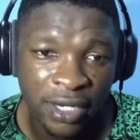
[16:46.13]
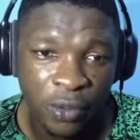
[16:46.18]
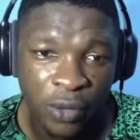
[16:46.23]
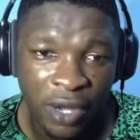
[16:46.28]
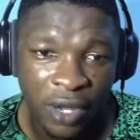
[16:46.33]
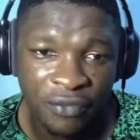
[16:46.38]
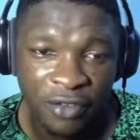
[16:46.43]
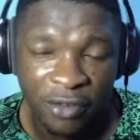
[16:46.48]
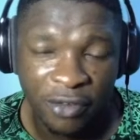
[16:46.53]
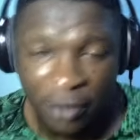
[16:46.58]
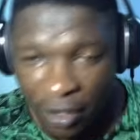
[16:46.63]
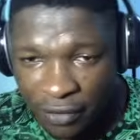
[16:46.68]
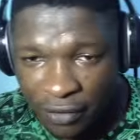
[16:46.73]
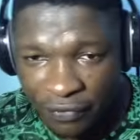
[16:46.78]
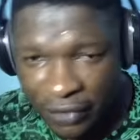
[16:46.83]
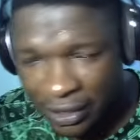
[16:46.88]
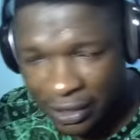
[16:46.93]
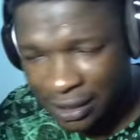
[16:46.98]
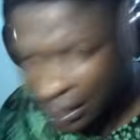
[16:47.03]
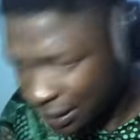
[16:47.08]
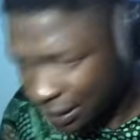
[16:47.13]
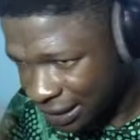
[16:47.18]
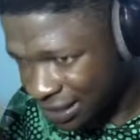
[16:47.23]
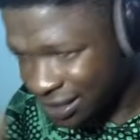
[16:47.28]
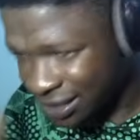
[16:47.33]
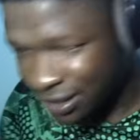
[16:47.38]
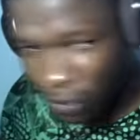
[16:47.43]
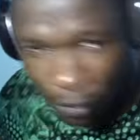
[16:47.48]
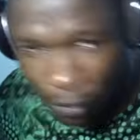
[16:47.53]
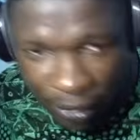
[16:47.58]
who have a very
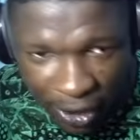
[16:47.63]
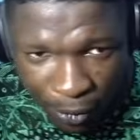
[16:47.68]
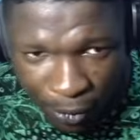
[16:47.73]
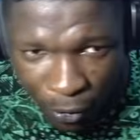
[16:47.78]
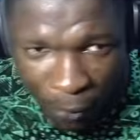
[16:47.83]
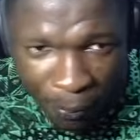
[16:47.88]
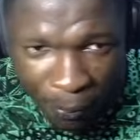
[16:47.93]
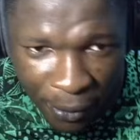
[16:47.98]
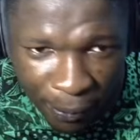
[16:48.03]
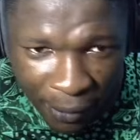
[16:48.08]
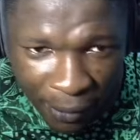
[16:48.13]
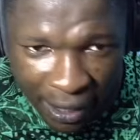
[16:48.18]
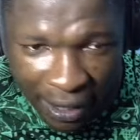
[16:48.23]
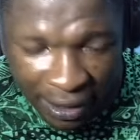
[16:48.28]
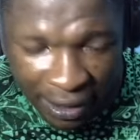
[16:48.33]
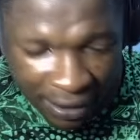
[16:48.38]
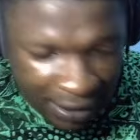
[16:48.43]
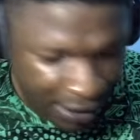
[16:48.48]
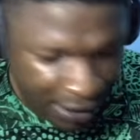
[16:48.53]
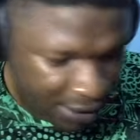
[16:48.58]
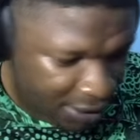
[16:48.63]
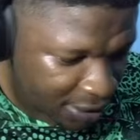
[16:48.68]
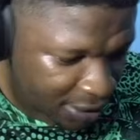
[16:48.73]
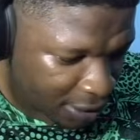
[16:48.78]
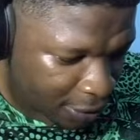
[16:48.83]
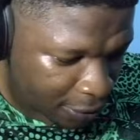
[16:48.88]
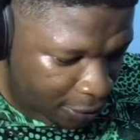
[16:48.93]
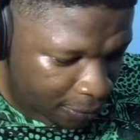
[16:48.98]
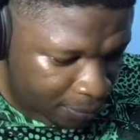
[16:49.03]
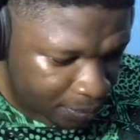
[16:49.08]
easy home game on paper against
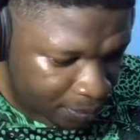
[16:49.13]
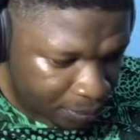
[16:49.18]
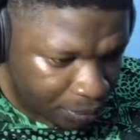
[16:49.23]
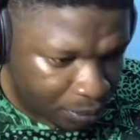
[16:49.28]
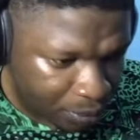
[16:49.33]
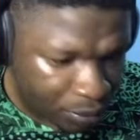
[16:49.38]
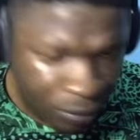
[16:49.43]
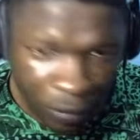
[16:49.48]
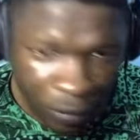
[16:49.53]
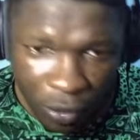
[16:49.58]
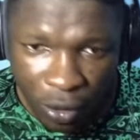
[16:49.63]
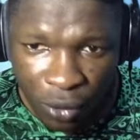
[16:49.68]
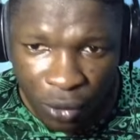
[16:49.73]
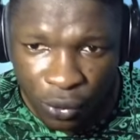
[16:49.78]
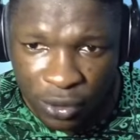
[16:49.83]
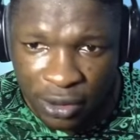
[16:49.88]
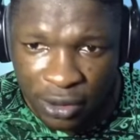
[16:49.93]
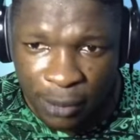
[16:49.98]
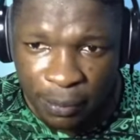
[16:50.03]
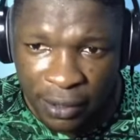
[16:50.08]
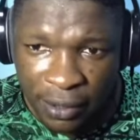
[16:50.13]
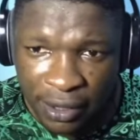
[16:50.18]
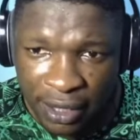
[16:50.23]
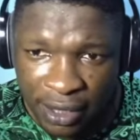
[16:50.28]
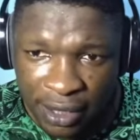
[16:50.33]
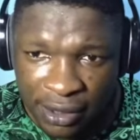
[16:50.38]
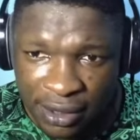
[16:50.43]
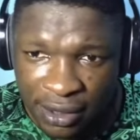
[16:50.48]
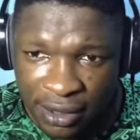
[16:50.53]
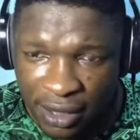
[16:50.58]
who did they play
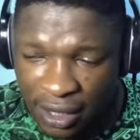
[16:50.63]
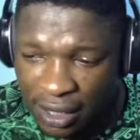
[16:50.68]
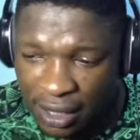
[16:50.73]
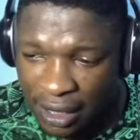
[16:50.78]
next?